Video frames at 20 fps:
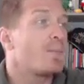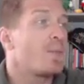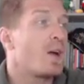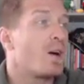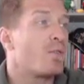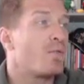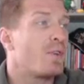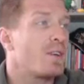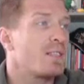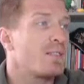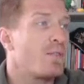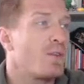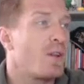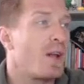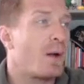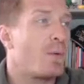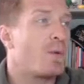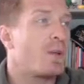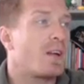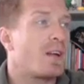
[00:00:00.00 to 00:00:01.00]
Now, first of all,
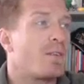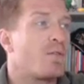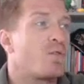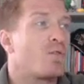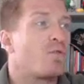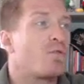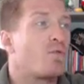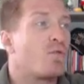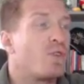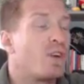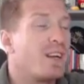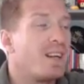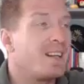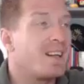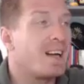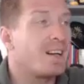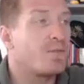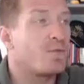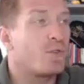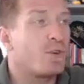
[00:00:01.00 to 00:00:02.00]
I will give you free
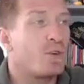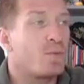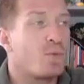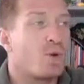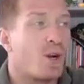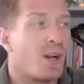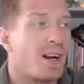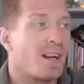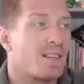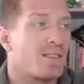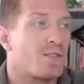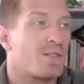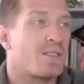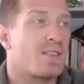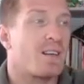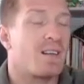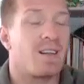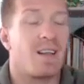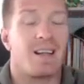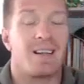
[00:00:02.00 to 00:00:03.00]
done-for-you products to
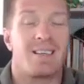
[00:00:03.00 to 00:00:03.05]
sell,